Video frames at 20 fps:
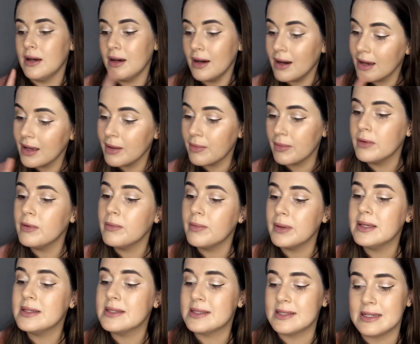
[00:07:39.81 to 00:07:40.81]
I will
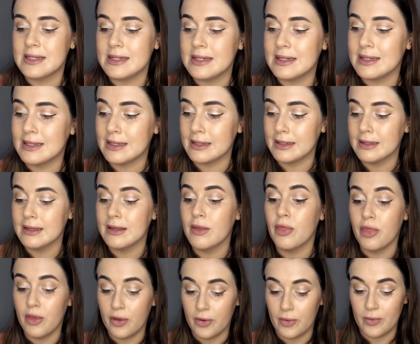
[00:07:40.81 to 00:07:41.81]
be stealing
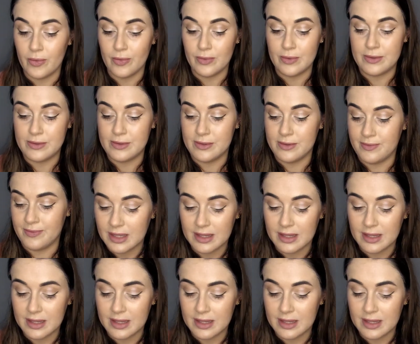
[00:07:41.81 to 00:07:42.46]
those.